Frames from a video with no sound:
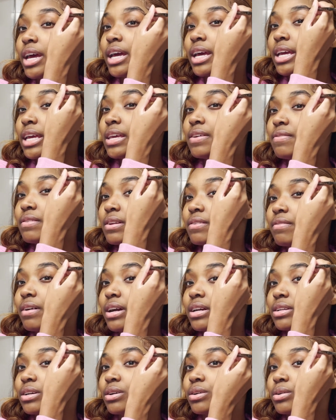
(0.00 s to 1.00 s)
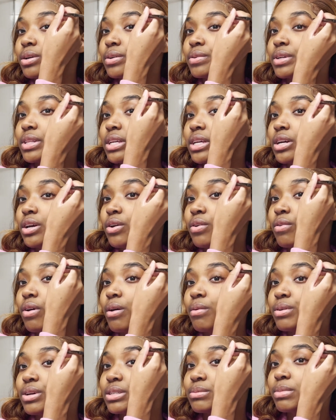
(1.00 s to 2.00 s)
Even if I don't really grow
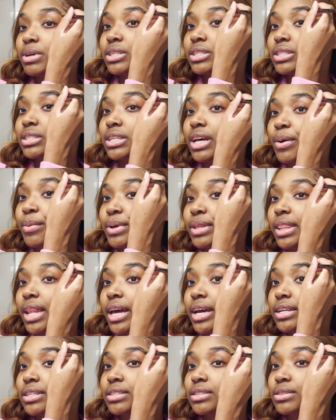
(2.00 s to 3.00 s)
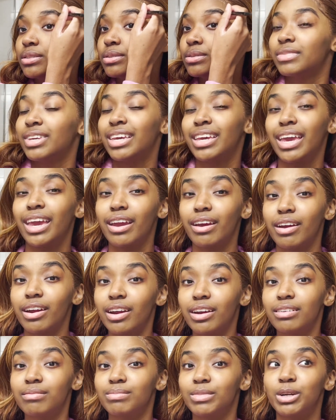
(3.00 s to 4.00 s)
as much as I would like to, it can't
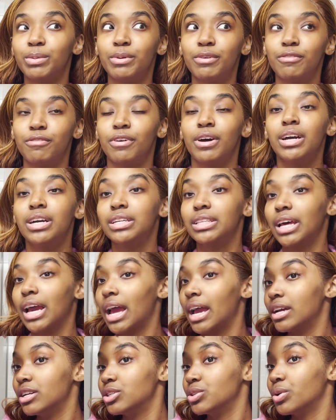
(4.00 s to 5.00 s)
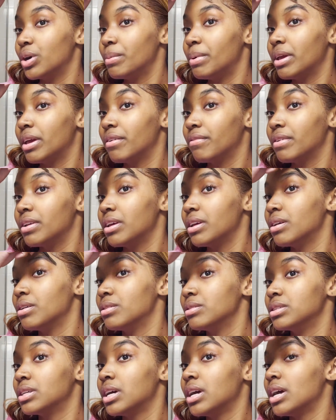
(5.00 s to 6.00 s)
hurt. It'll be fun. Like, I enjoy making videos.